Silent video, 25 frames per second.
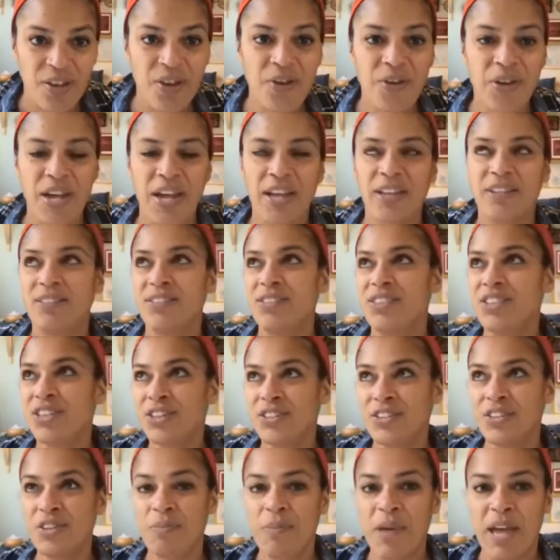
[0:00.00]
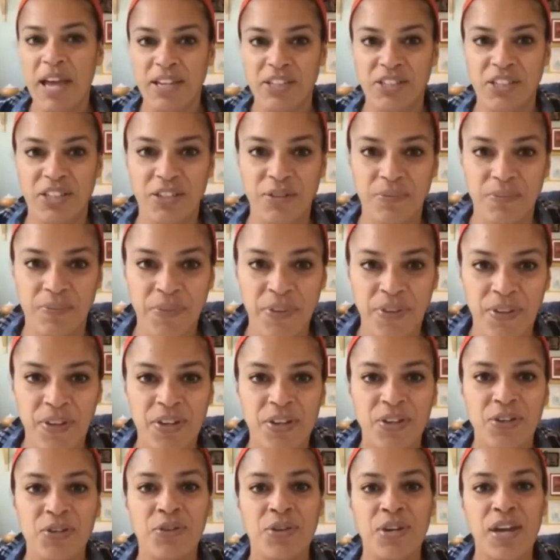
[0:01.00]
Okay, just imagine.
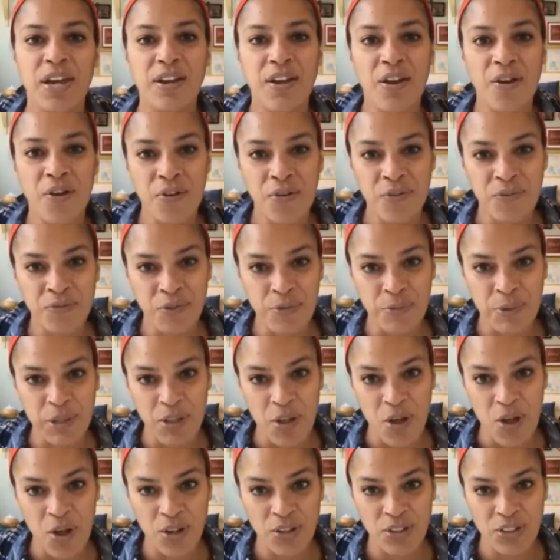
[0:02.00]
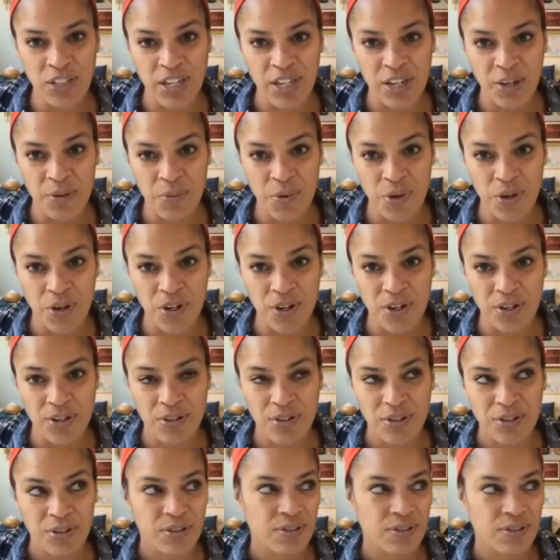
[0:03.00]
You get home from a long day at work.